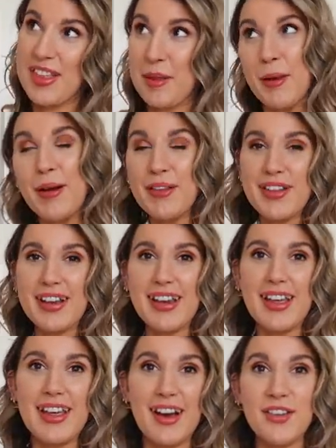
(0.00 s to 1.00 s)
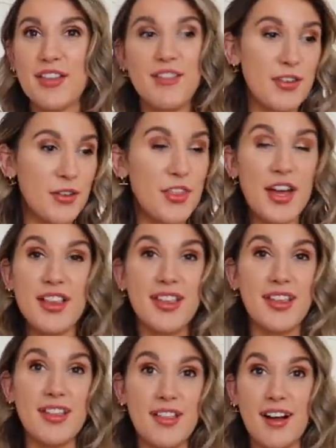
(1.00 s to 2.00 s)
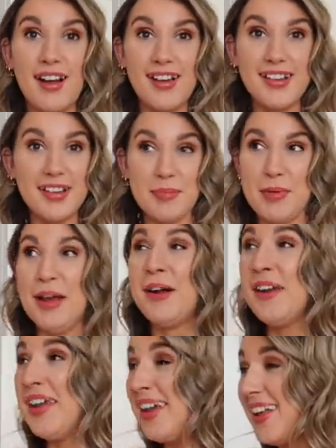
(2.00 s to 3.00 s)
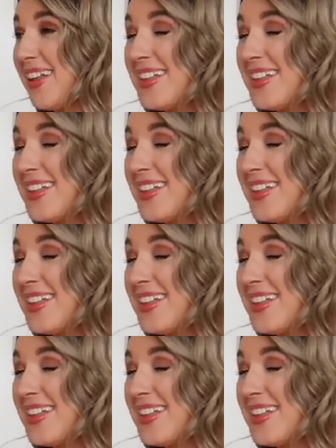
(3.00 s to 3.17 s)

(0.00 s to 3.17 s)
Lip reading: supposedly, I just feel 30 and tired, to be honest.